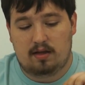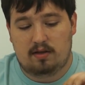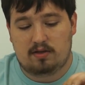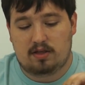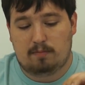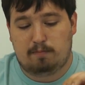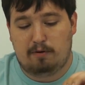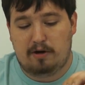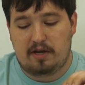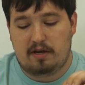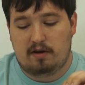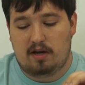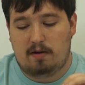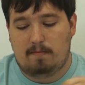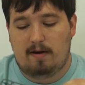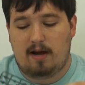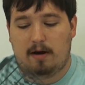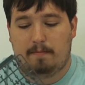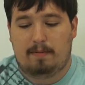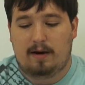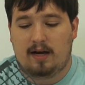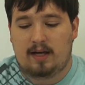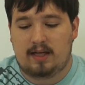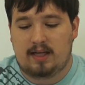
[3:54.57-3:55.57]
There's a pretty good
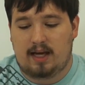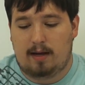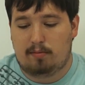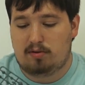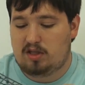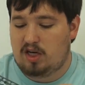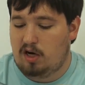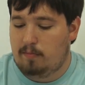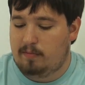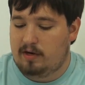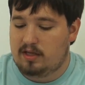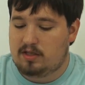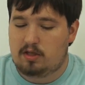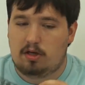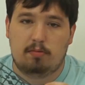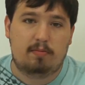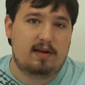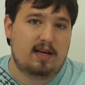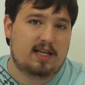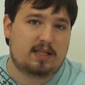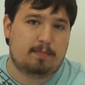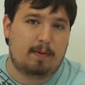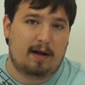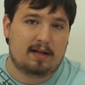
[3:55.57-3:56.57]
amount of polycaps here, but it's to
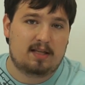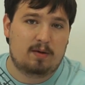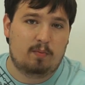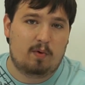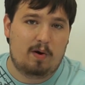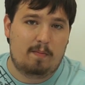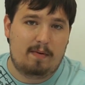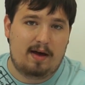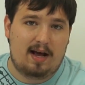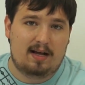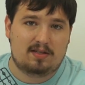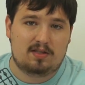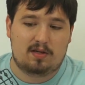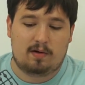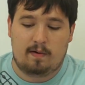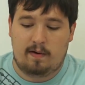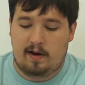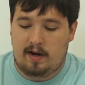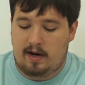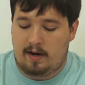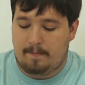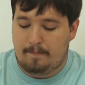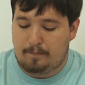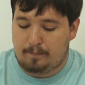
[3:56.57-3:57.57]
be expected with a Master
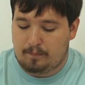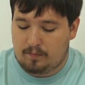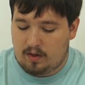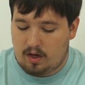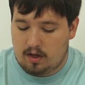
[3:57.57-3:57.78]
Grade.